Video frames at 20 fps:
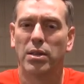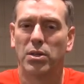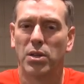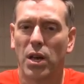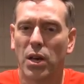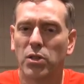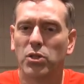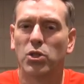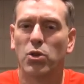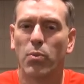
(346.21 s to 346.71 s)

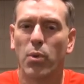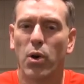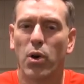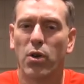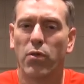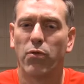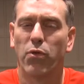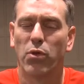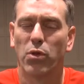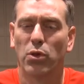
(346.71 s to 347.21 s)
testimony
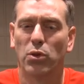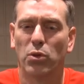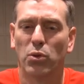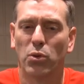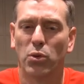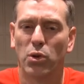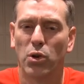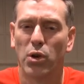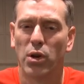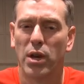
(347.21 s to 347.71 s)
for the
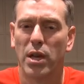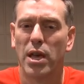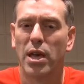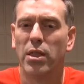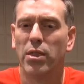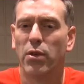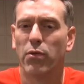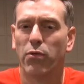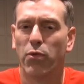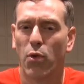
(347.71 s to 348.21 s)
Lord in
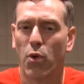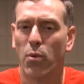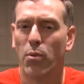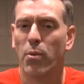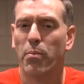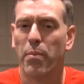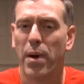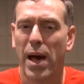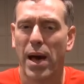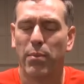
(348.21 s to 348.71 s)
the form
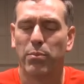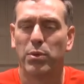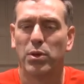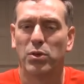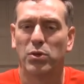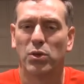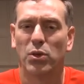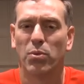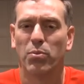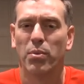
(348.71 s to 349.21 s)
of
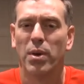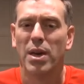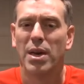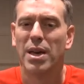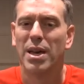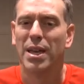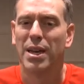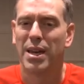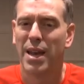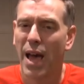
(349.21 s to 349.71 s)
baptism
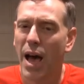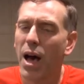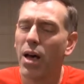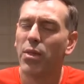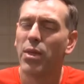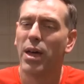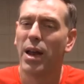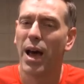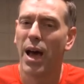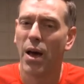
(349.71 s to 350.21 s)
now
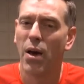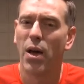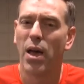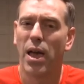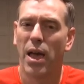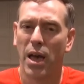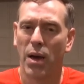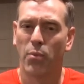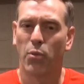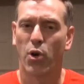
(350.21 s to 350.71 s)
that I
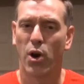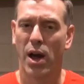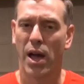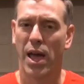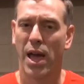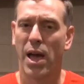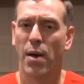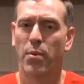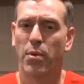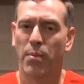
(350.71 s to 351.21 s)
am where I
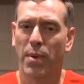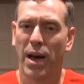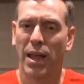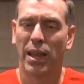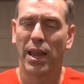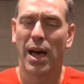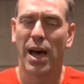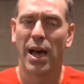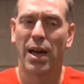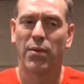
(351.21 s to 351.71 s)
am in my
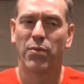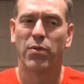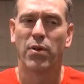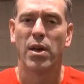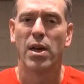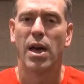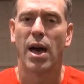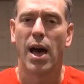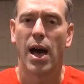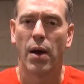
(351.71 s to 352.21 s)
life.
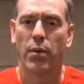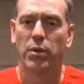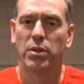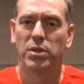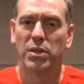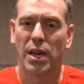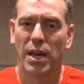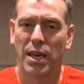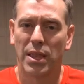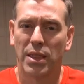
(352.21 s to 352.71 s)
I would
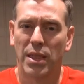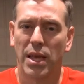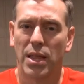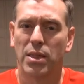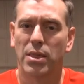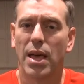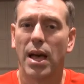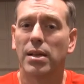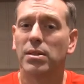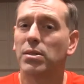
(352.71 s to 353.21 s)
say
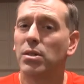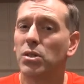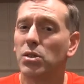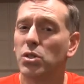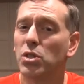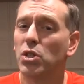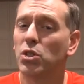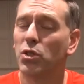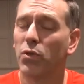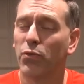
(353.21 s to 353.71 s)
that that's a
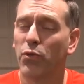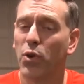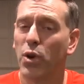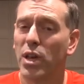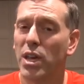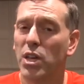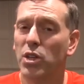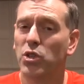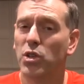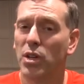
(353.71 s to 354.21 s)
decision for
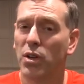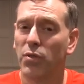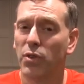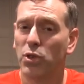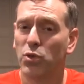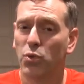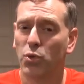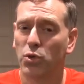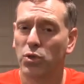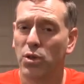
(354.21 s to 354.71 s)
each
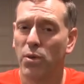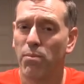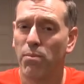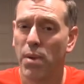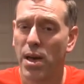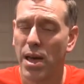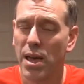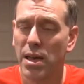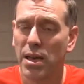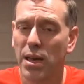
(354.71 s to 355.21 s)
individual to
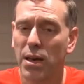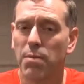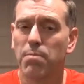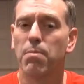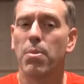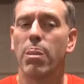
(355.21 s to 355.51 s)
make.